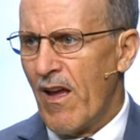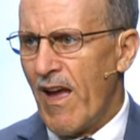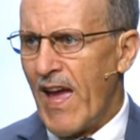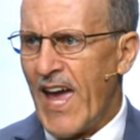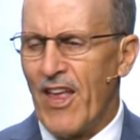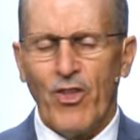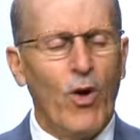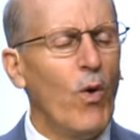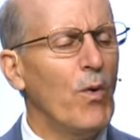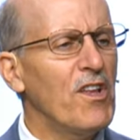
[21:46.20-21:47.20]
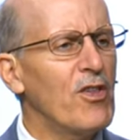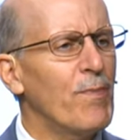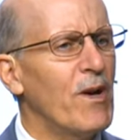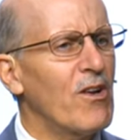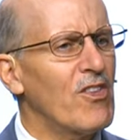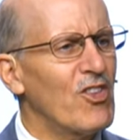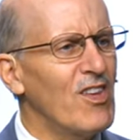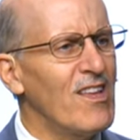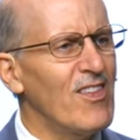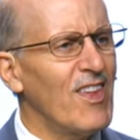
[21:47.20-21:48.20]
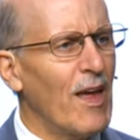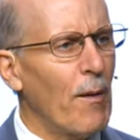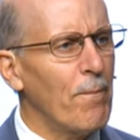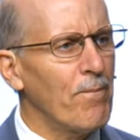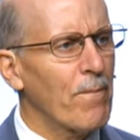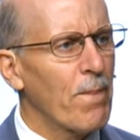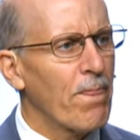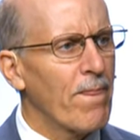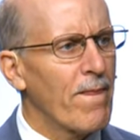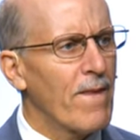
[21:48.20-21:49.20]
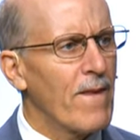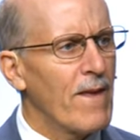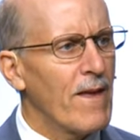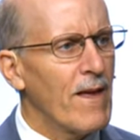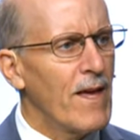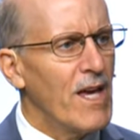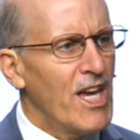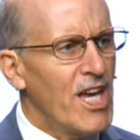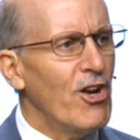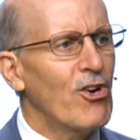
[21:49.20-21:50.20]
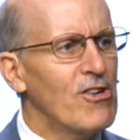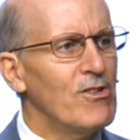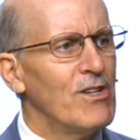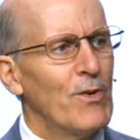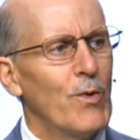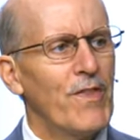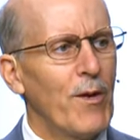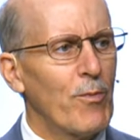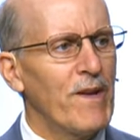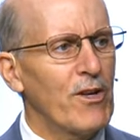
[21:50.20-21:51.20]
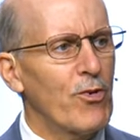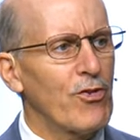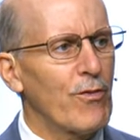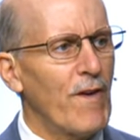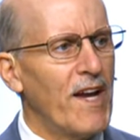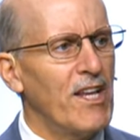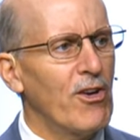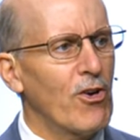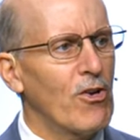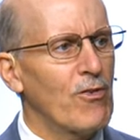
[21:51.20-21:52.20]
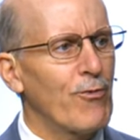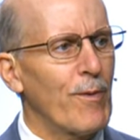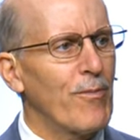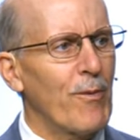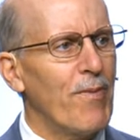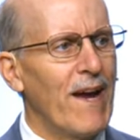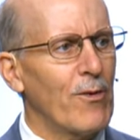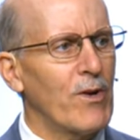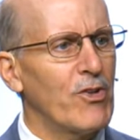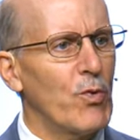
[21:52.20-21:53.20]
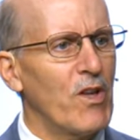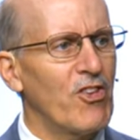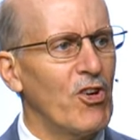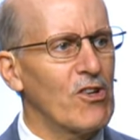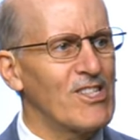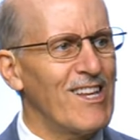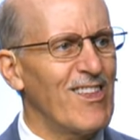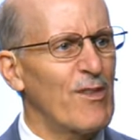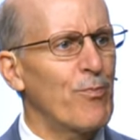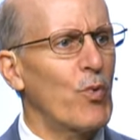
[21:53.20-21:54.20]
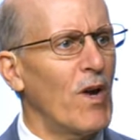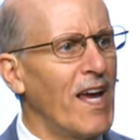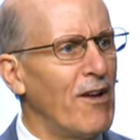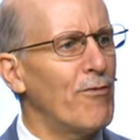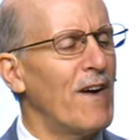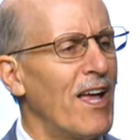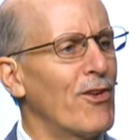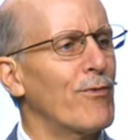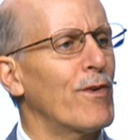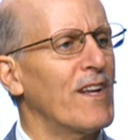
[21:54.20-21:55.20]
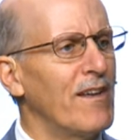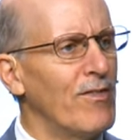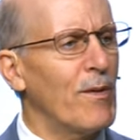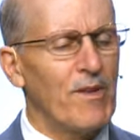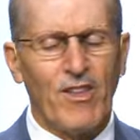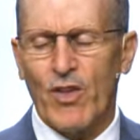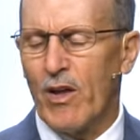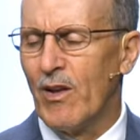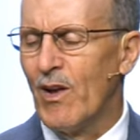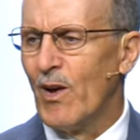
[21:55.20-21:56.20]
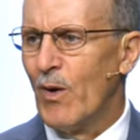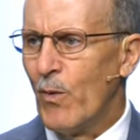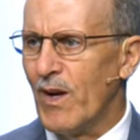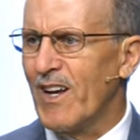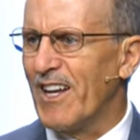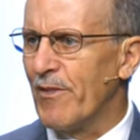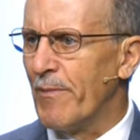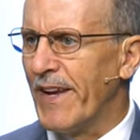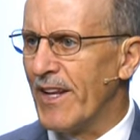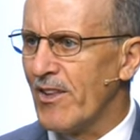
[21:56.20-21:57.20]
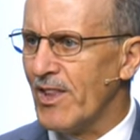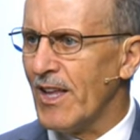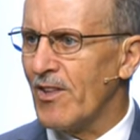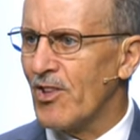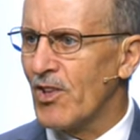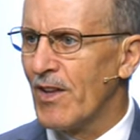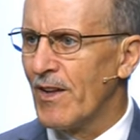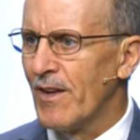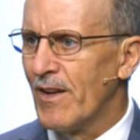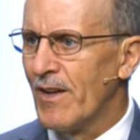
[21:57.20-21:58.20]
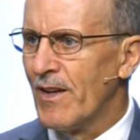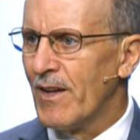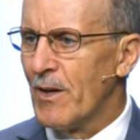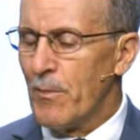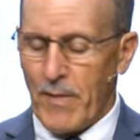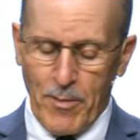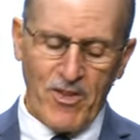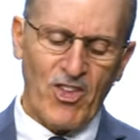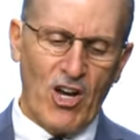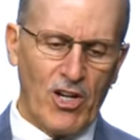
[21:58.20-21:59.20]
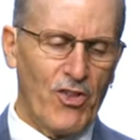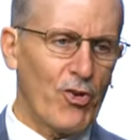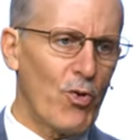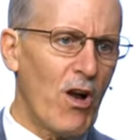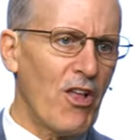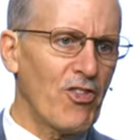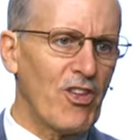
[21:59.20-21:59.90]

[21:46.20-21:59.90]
And the Holy Spirit sees him. He heard when they were being crucified, he heard from the background noise, he heard Jesus pray, Father, forgive them. And he thought, what kind of man is this? Maybe as he hung on the cross, he